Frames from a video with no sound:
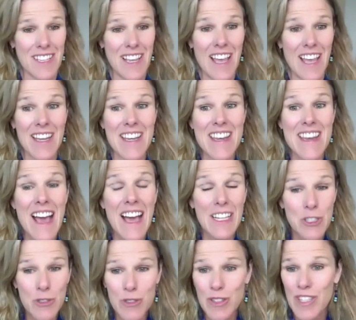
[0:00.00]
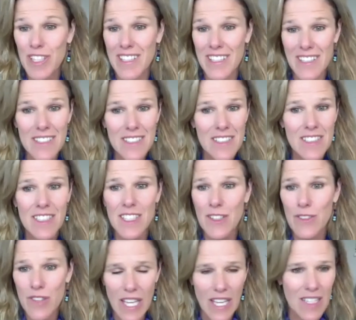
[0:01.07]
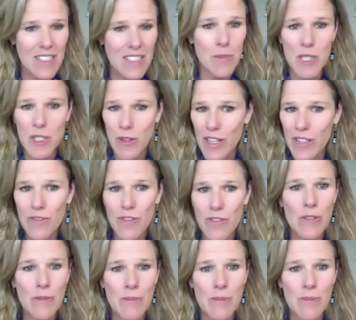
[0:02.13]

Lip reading: and natural thing is to give thanks and be grateful.